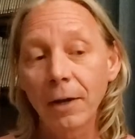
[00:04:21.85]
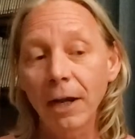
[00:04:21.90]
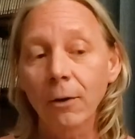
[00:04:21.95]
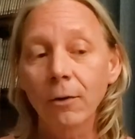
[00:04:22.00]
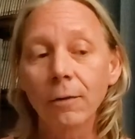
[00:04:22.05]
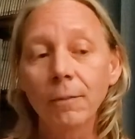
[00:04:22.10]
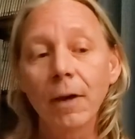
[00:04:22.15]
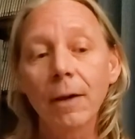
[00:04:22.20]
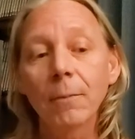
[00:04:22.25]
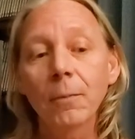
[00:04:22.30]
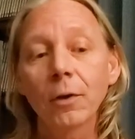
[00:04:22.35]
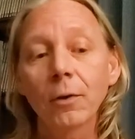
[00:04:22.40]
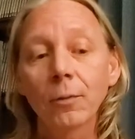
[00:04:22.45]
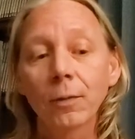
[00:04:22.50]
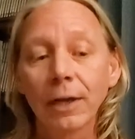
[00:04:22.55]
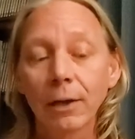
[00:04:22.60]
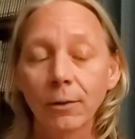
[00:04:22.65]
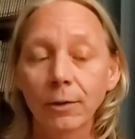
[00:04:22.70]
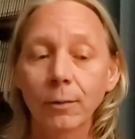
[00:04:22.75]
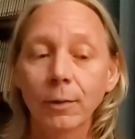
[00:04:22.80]
I remember
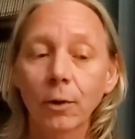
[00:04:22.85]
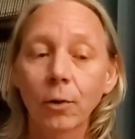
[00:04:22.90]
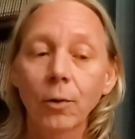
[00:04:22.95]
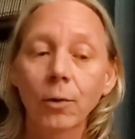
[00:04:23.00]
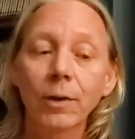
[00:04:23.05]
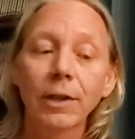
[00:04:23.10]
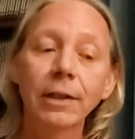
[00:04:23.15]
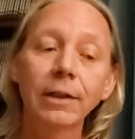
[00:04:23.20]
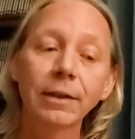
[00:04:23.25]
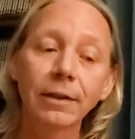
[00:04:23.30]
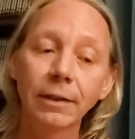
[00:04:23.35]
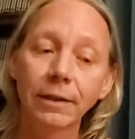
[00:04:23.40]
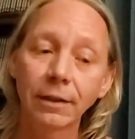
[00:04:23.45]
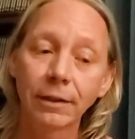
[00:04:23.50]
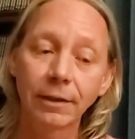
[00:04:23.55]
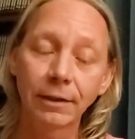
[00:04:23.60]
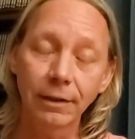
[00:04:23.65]
when I was recording